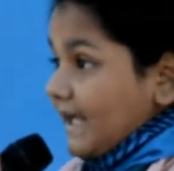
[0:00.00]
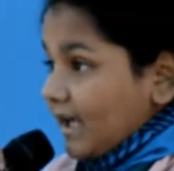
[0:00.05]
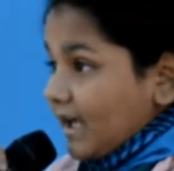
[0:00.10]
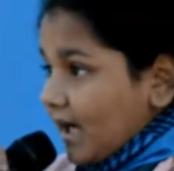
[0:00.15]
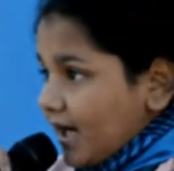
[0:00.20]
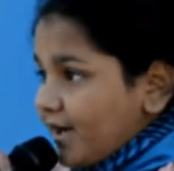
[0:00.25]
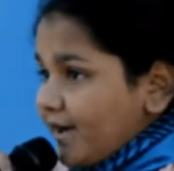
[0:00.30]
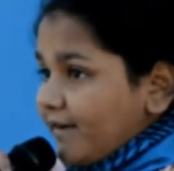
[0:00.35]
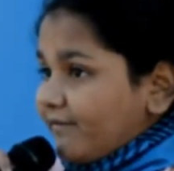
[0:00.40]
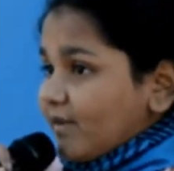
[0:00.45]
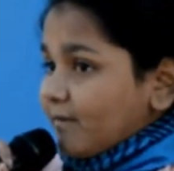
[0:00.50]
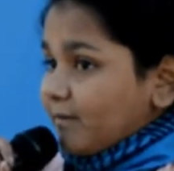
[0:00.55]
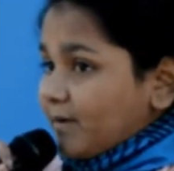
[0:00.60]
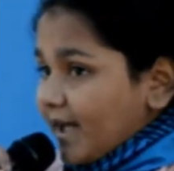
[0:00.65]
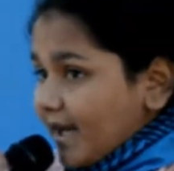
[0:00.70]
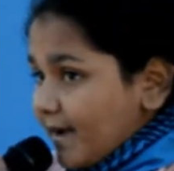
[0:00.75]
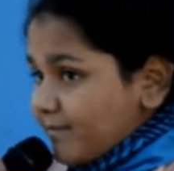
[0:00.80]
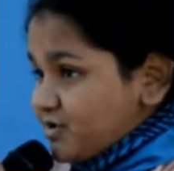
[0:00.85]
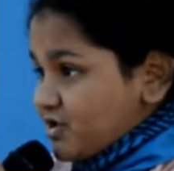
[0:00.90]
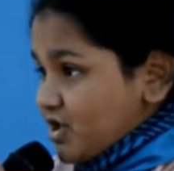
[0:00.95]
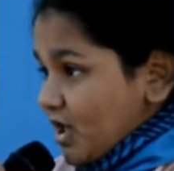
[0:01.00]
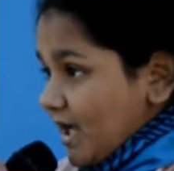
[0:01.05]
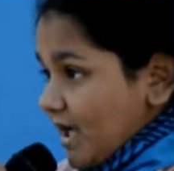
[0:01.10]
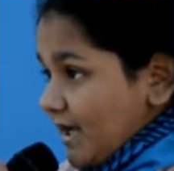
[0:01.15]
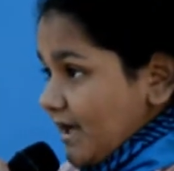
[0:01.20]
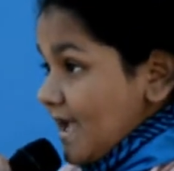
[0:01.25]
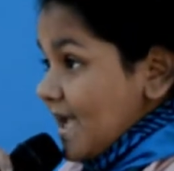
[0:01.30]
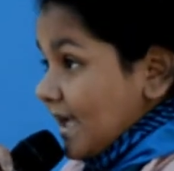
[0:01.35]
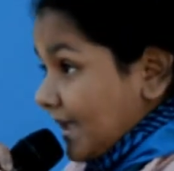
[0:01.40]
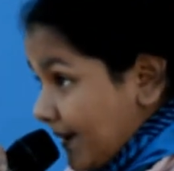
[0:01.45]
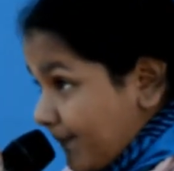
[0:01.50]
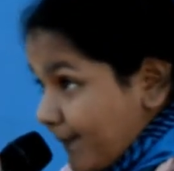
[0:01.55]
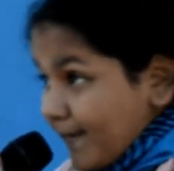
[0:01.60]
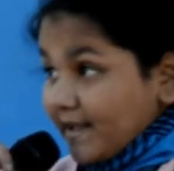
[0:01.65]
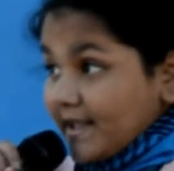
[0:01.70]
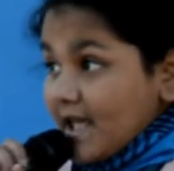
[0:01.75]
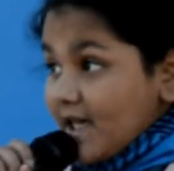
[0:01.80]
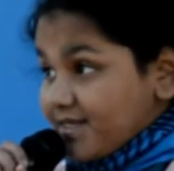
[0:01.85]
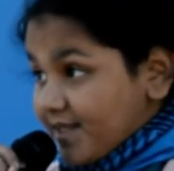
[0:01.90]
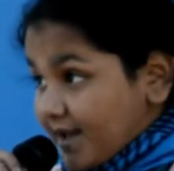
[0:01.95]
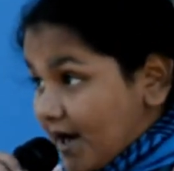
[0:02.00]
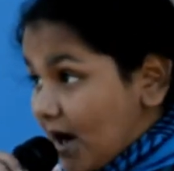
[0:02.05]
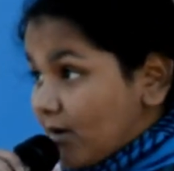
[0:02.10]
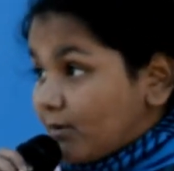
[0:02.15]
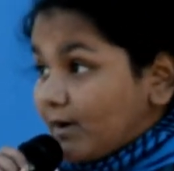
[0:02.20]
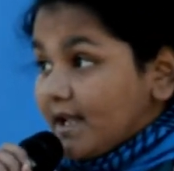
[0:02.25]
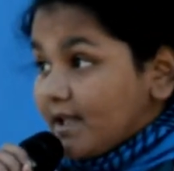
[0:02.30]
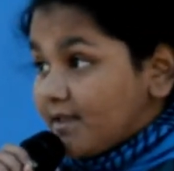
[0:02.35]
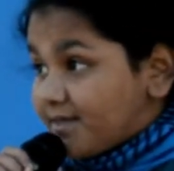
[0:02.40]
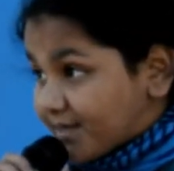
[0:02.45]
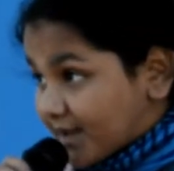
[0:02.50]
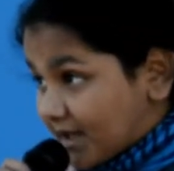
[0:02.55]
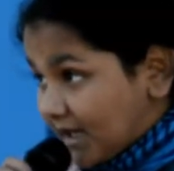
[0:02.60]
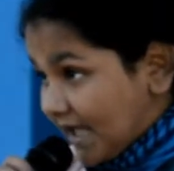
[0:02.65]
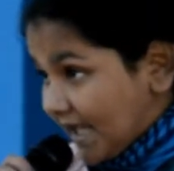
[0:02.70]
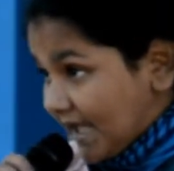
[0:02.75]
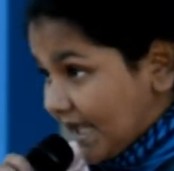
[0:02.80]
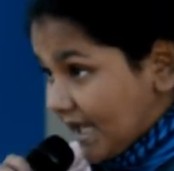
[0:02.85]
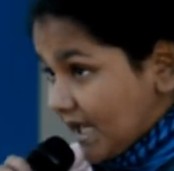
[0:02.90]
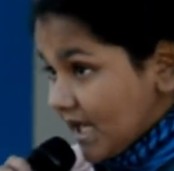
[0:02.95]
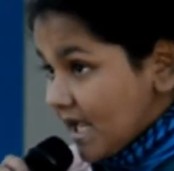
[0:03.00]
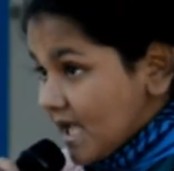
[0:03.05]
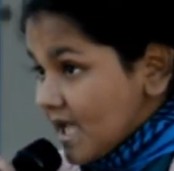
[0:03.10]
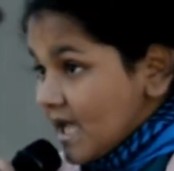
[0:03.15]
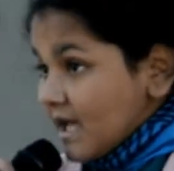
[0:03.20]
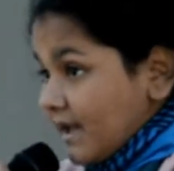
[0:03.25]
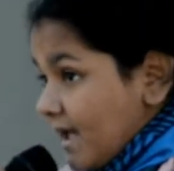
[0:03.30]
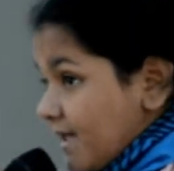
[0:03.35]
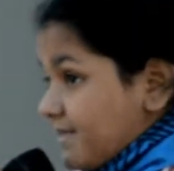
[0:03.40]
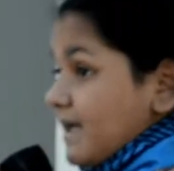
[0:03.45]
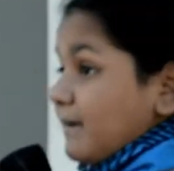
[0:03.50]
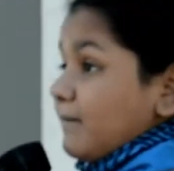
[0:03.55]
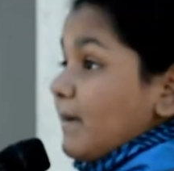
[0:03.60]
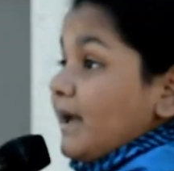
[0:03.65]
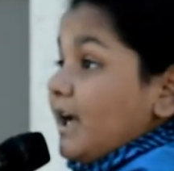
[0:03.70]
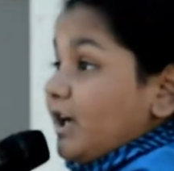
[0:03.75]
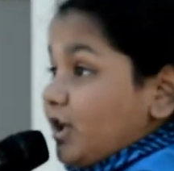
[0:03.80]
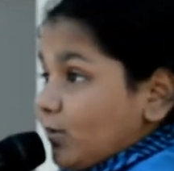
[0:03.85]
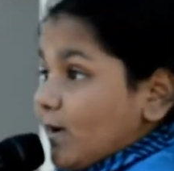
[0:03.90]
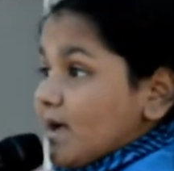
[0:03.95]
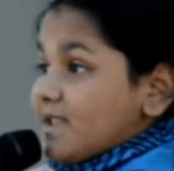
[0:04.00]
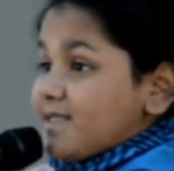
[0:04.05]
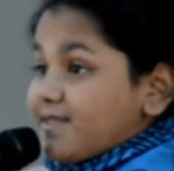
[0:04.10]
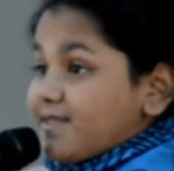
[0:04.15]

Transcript: country from corruption, keeping their surroundings clean, raising money towards